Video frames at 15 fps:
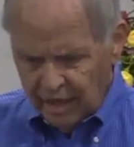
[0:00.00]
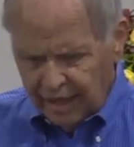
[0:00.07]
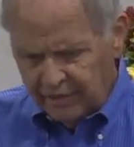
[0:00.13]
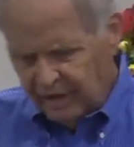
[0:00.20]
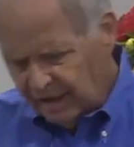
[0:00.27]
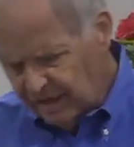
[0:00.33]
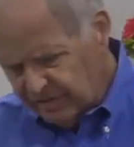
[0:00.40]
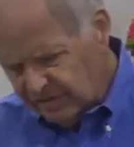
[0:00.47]

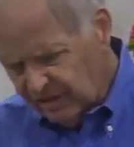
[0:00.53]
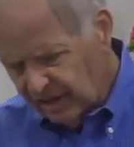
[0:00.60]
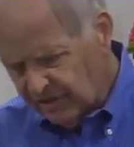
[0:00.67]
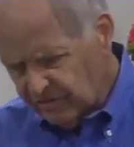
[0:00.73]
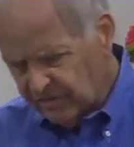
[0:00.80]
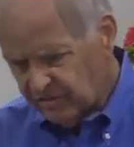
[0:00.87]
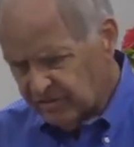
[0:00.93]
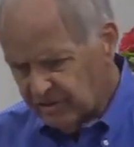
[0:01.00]
And then he
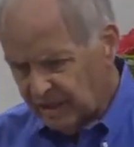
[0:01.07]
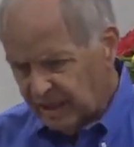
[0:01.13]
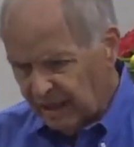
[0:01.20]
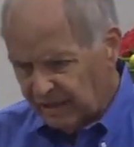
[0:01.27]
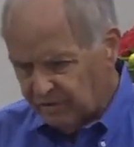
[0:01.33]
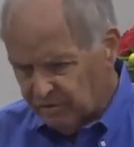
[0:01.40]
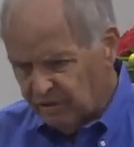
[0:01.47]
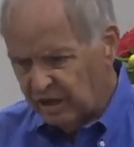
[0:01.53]
says,
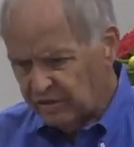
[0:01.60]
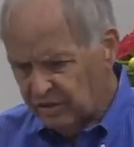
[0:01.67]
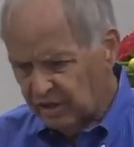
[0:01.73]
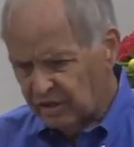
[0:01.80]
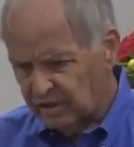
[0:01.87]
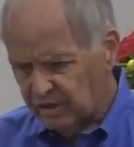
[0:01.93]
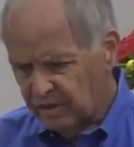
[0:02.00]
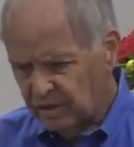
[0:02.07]
and treat
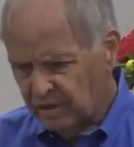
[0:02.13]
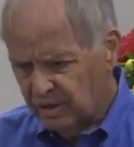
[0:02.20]
the